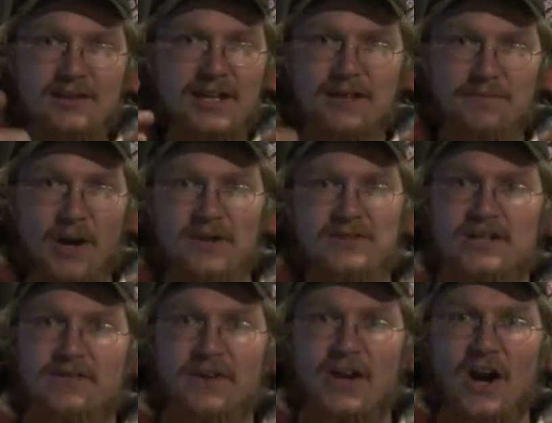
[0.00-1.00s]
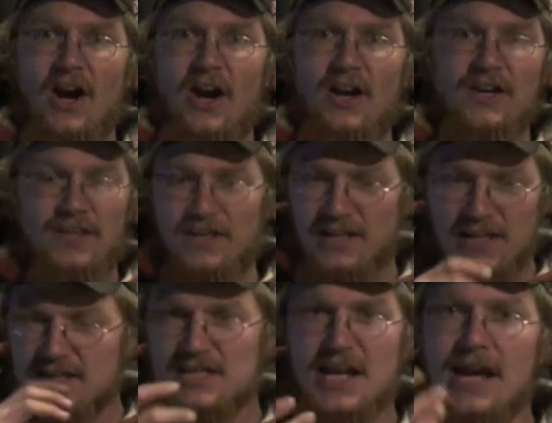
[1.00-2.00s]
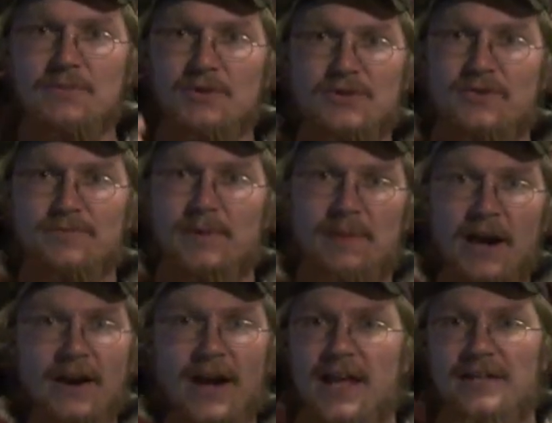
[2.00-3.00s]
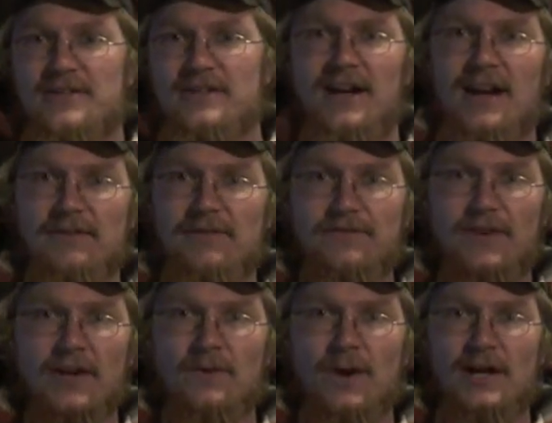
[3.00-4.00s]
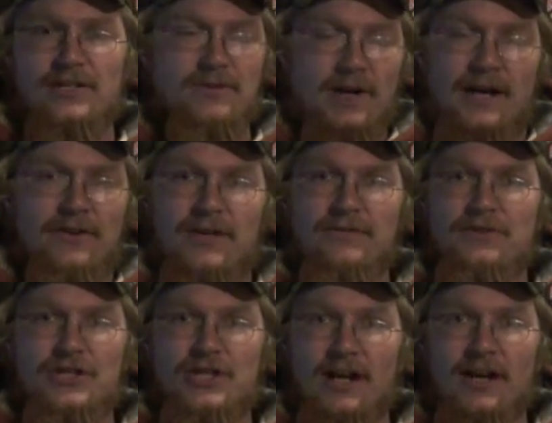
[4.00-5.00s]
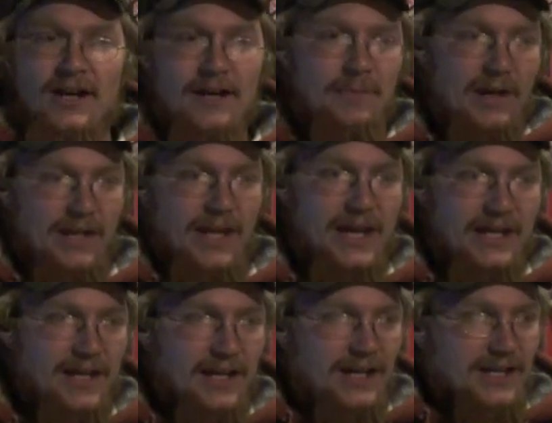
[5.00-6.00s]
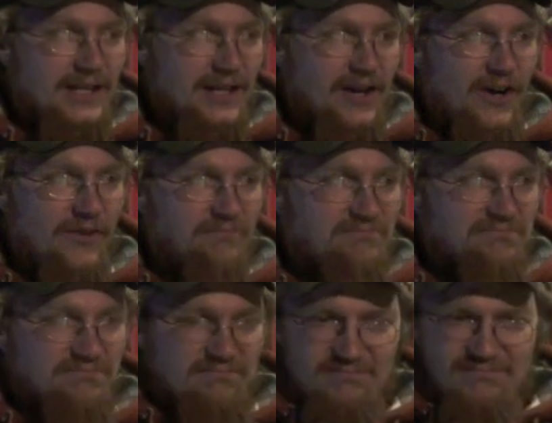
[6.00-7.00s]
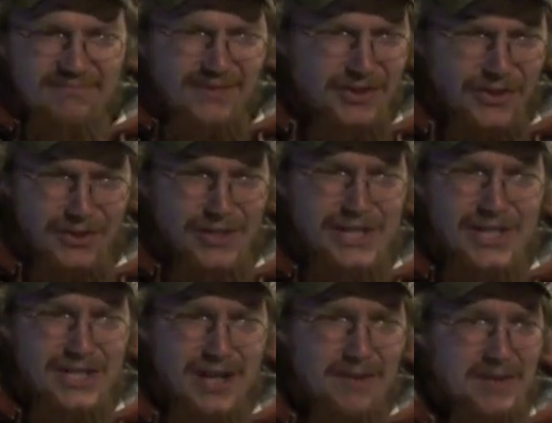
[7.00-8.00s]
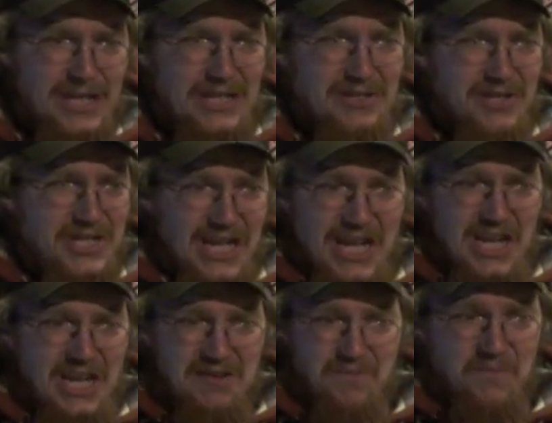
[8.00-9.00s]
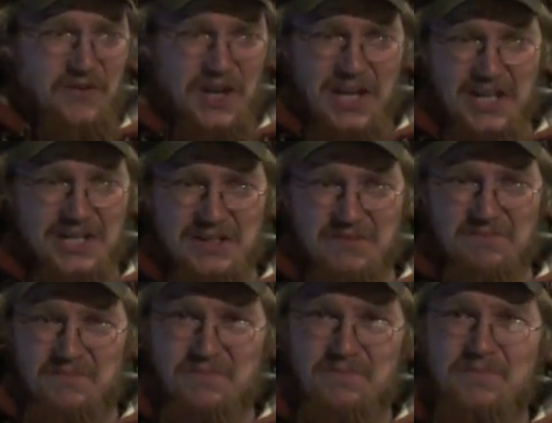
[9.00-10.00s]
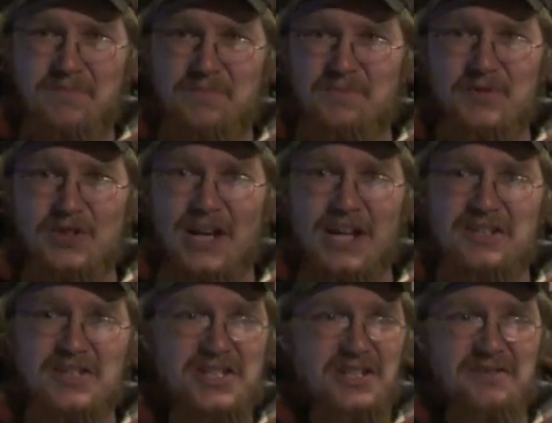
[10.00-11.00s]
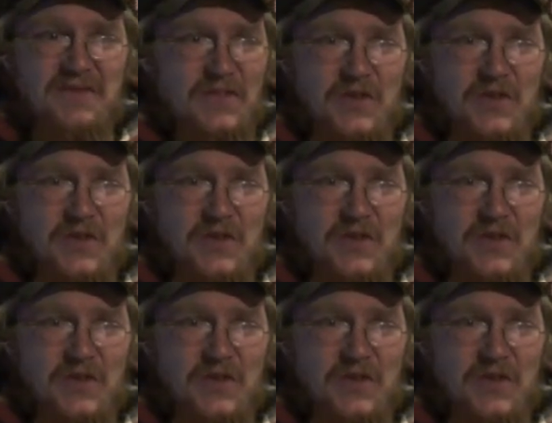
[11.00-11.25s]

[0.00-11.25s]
take parts out of a car and then eat a sandwich with my bare hands and not even friggin' wash them. I don't give a shit. But like you know, dirty scummy sink friggin' drinks and